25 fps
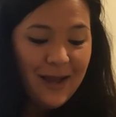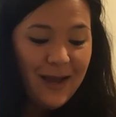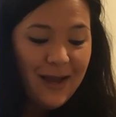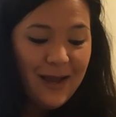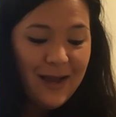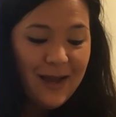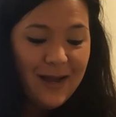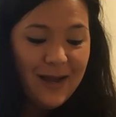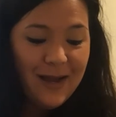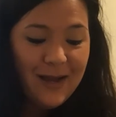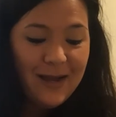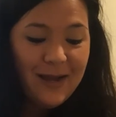
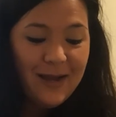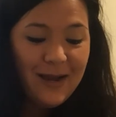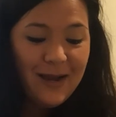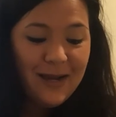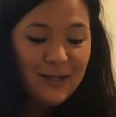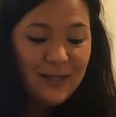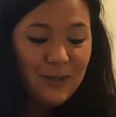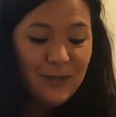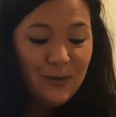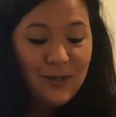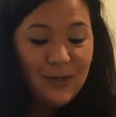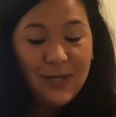
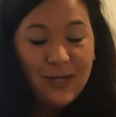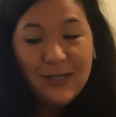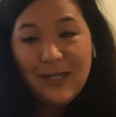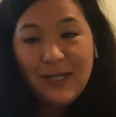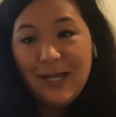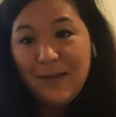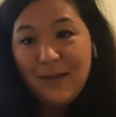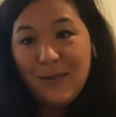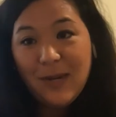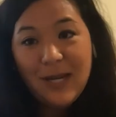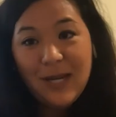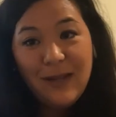I do not
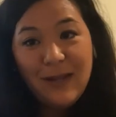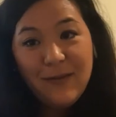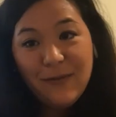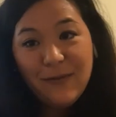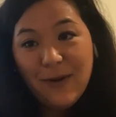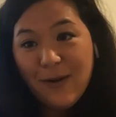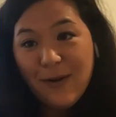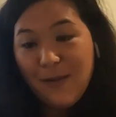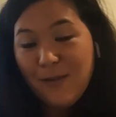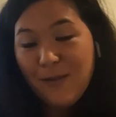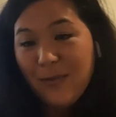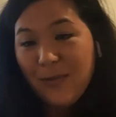take money
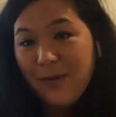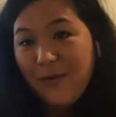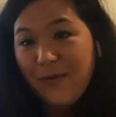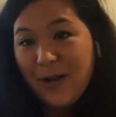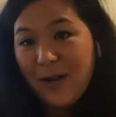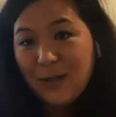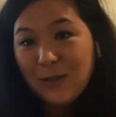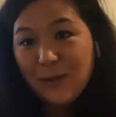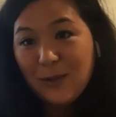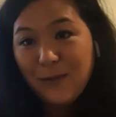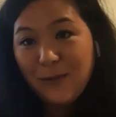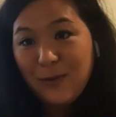from the
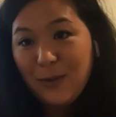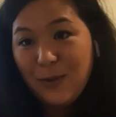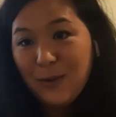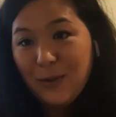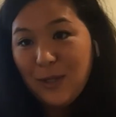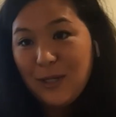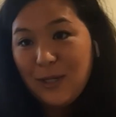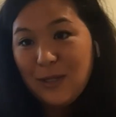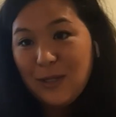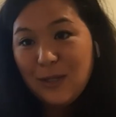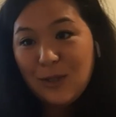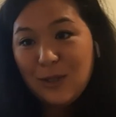fossil fuel
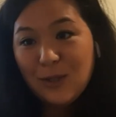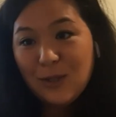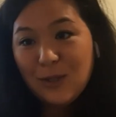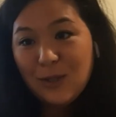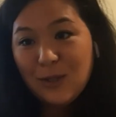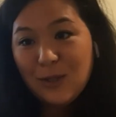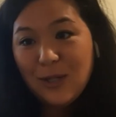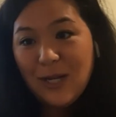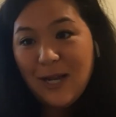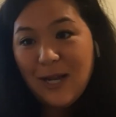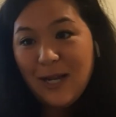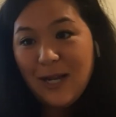
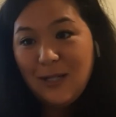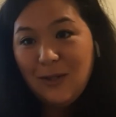industry.